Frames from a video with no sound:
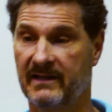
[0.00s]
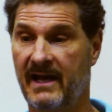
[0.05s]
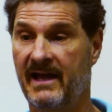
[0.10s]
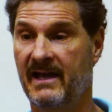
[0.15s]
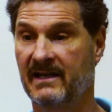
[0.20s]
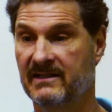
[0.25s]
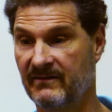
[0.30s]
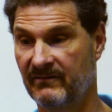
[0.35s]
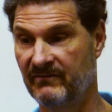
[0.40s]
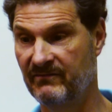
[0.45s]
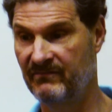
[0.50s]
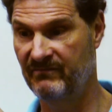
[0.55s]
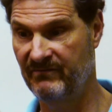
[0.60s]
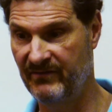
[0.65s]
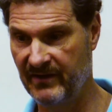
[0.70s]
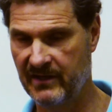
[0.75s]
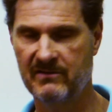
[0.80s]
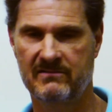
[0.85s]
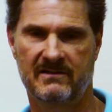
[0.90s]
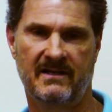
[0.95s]
I had to
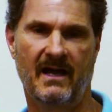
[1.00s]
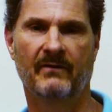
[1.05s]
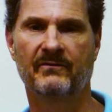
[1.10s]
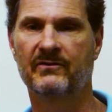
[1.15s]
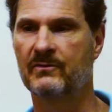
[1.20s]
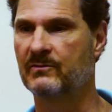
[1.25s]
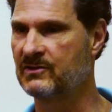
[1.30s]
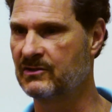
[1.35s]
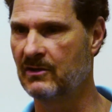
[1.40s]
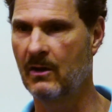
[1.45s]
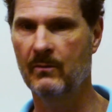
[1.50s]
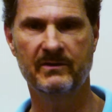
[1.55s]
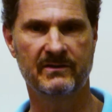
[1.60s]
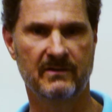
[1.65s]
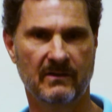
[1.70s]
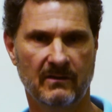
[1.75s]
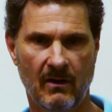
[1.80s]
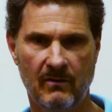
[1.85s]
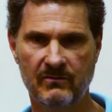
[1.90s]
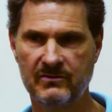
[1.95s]
figure it out. There was no one to
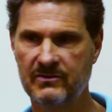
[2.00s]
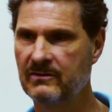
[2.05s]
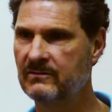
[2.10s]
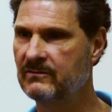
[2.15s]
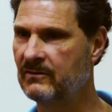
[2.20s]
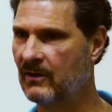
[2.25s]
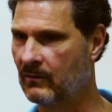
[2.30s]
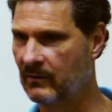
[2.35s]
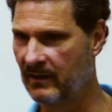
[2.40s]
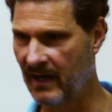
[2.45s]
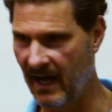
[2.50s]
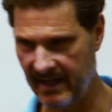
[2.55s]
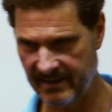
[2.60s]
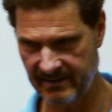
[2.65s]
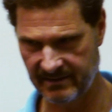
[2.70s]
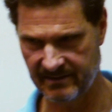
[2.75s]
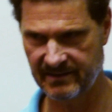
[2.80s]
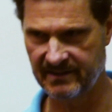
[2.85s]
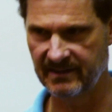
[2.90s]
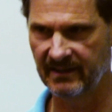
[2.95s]
go to, no
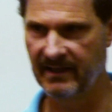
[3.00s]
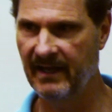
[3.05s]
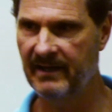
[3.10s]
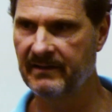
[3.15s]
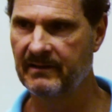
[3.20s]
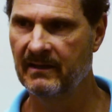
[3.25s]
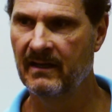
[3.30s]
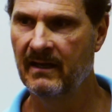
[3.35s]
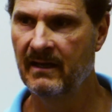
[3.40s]
guidance to get.